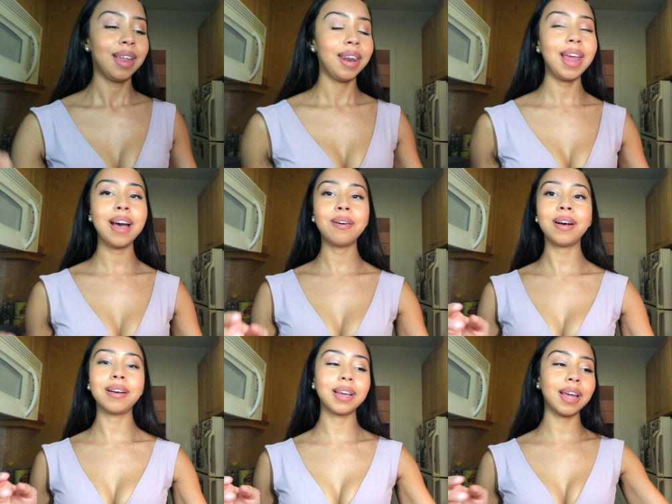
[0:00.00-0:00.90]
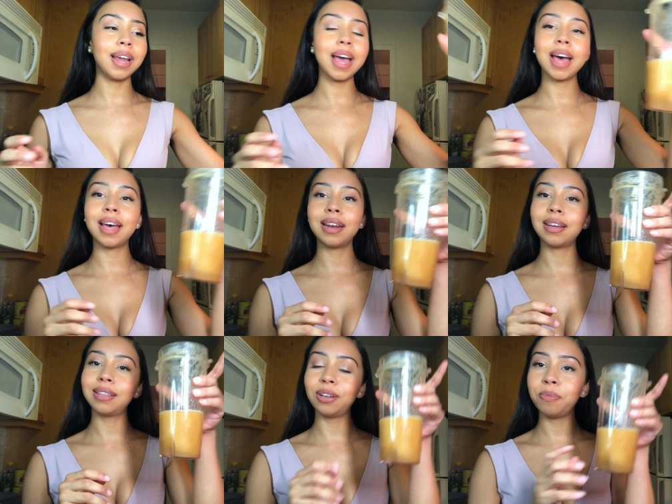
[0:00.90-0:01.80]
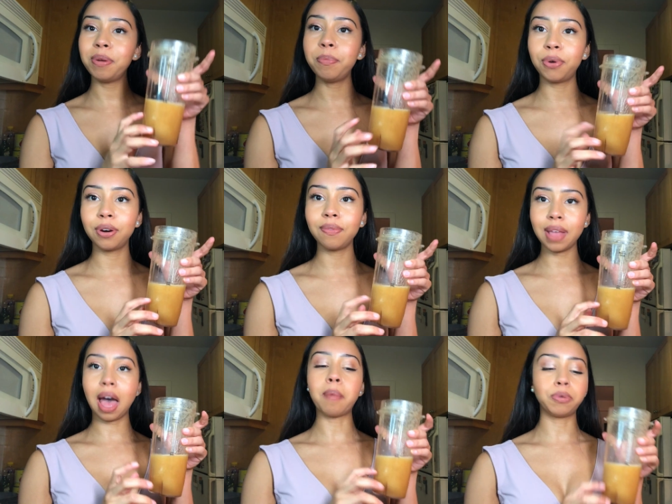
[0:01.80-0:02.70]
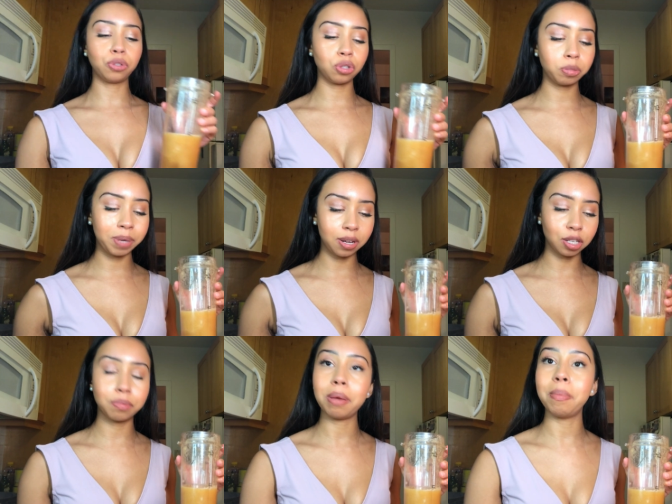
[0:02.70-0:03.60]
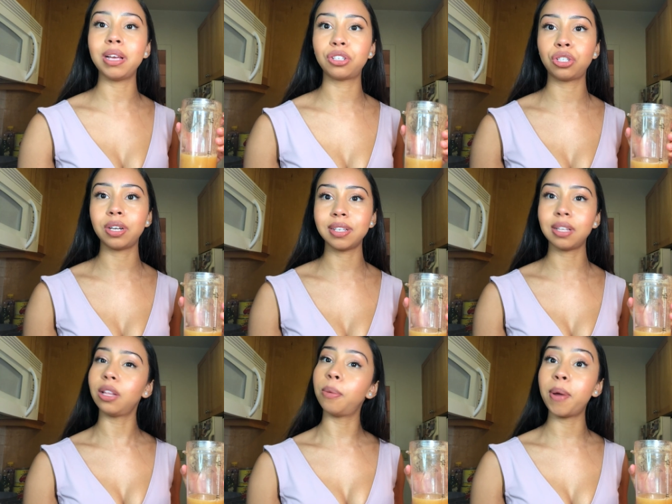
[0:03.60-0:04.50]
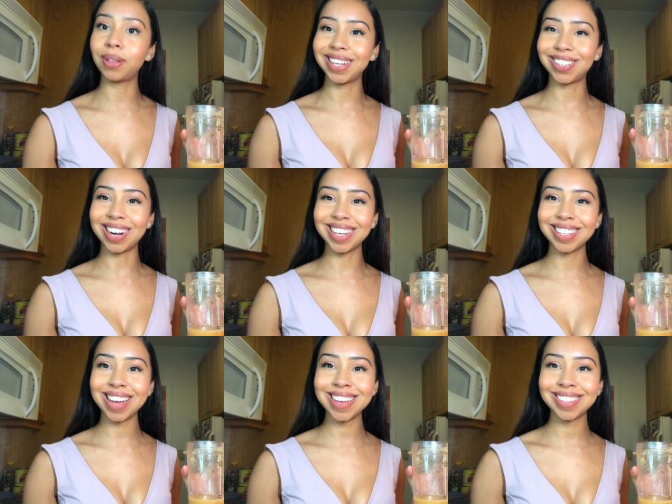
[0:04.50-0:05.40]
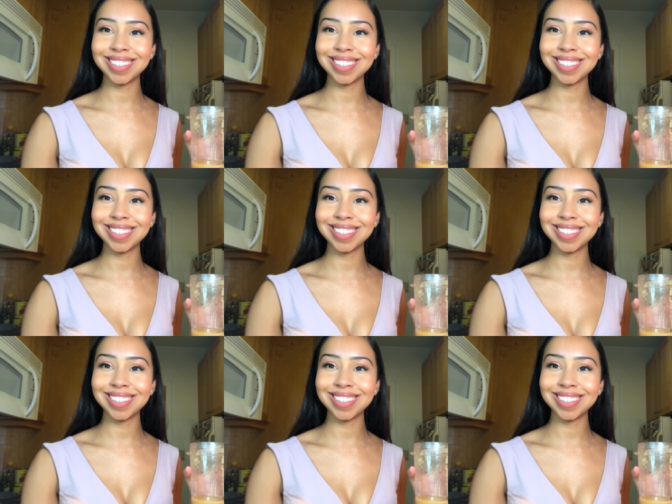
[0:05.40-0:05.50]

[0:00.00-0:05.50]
Now I'm gonna add a little bit more of the apple juice because my mixture is a little bit on the dry side.